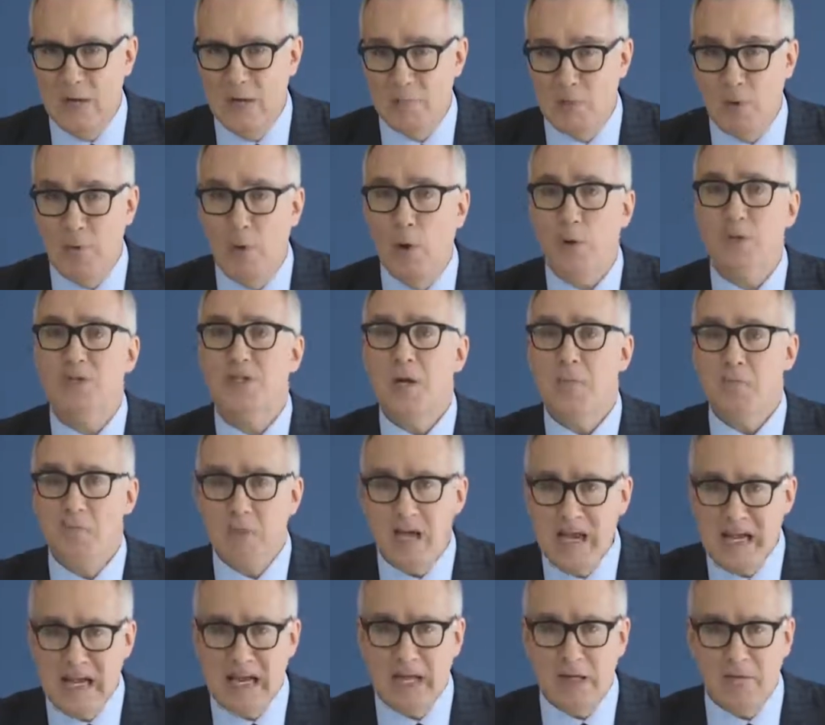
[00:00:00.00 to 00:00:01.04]
Proposed
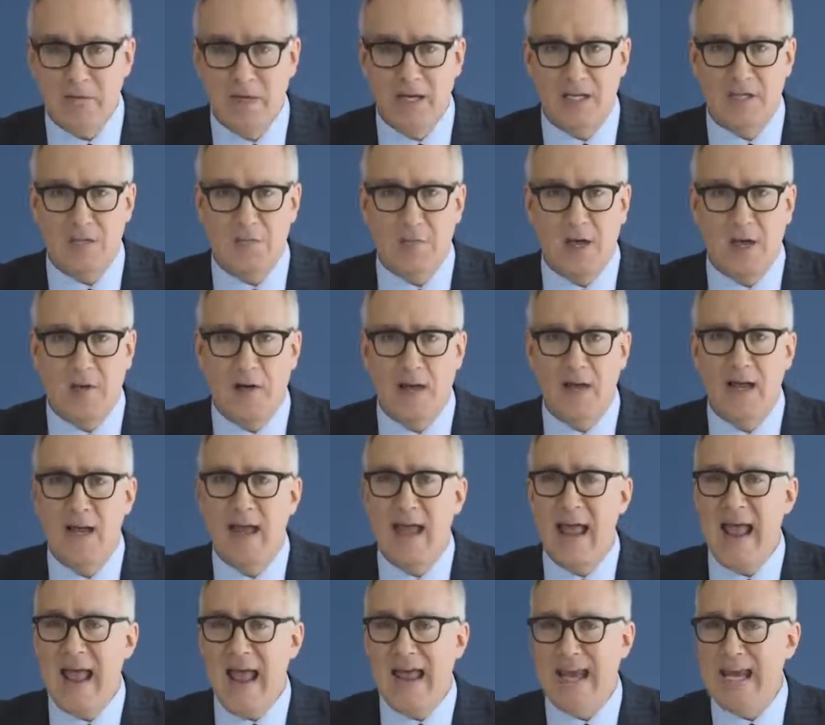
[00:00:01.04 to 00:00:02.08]
immediately expelling
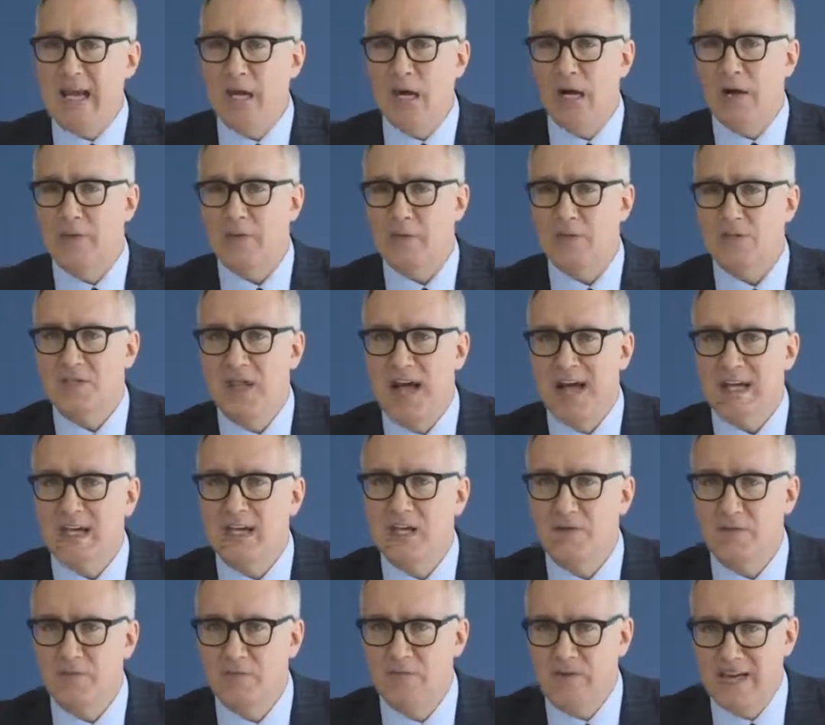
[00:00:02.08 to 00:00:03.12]
any others not
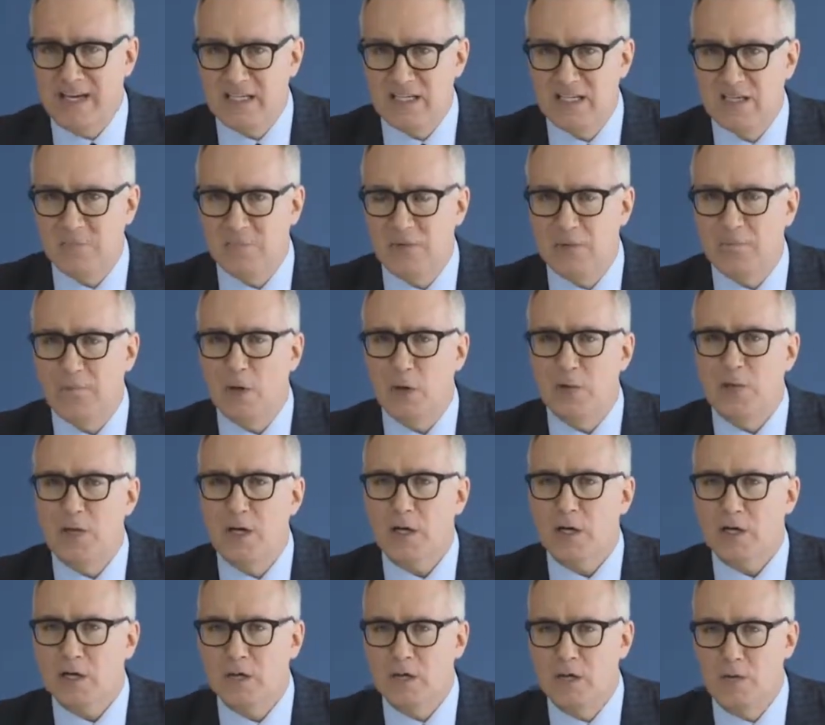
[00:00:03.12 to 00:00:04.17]
convicted but merely
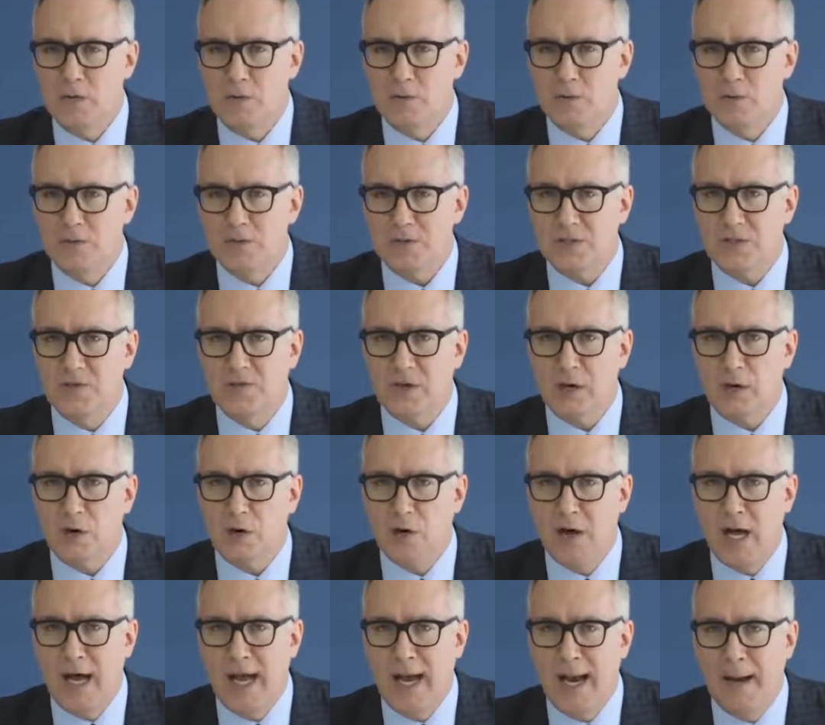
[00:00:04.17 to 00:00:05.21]
accused of a
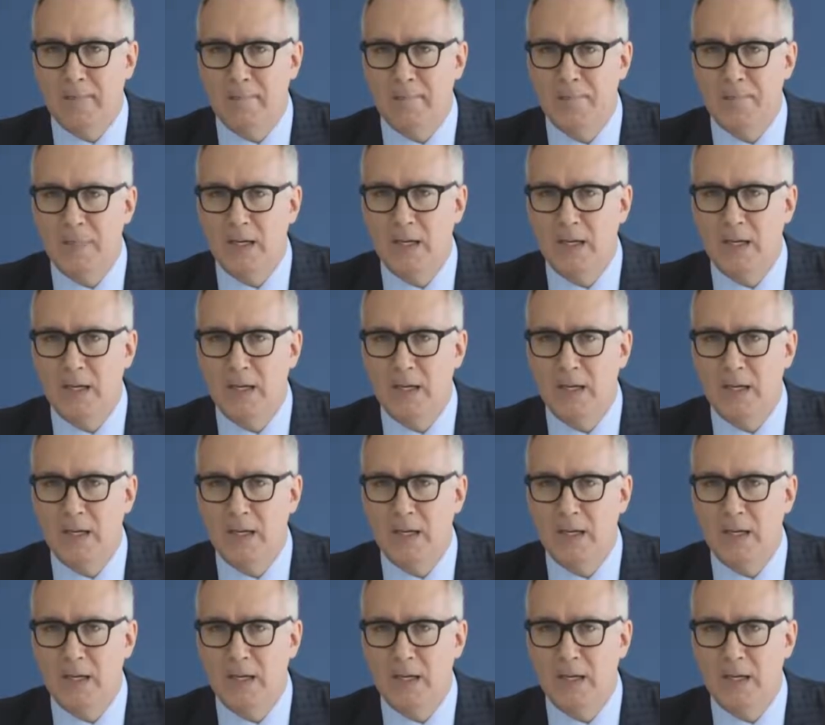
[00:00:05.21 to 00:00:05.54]
crime.